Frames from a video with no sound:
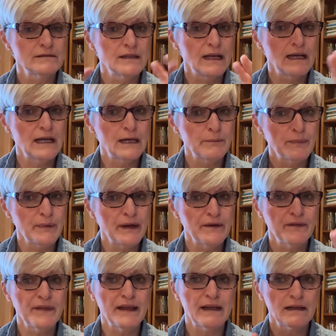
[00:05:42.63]
Uh,
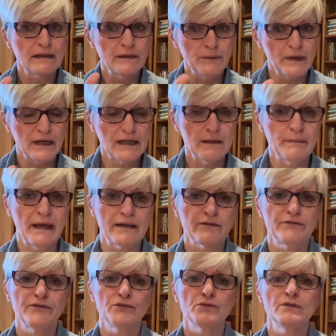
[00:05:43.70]
parenthetically, we're going to come back to
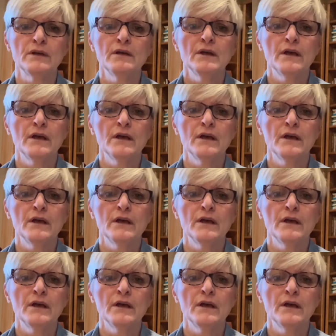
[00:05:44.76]
food.